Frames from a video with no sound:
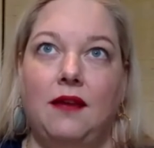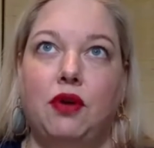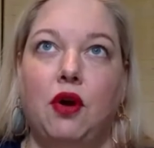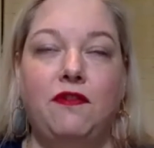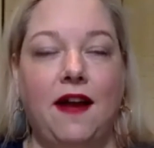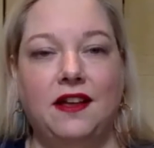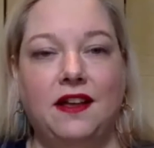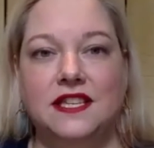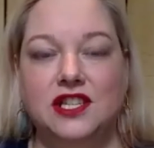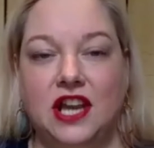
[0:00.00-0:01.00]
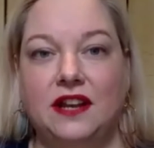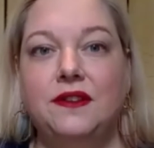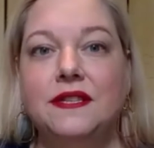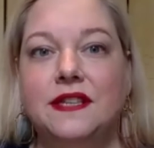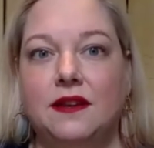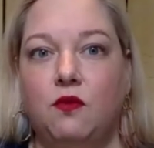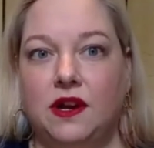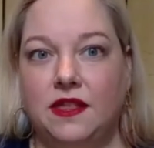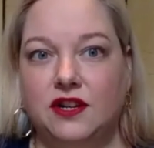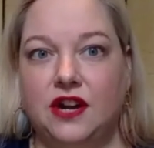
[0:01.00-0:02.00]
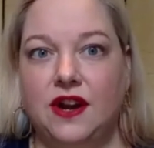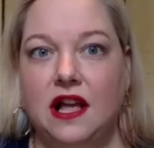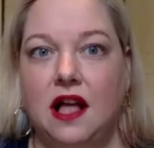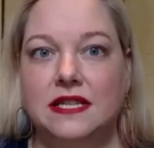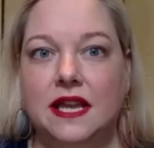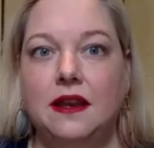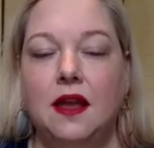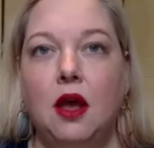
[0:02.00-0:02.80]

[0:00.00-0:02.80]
profiles and channels and where they're sharing content,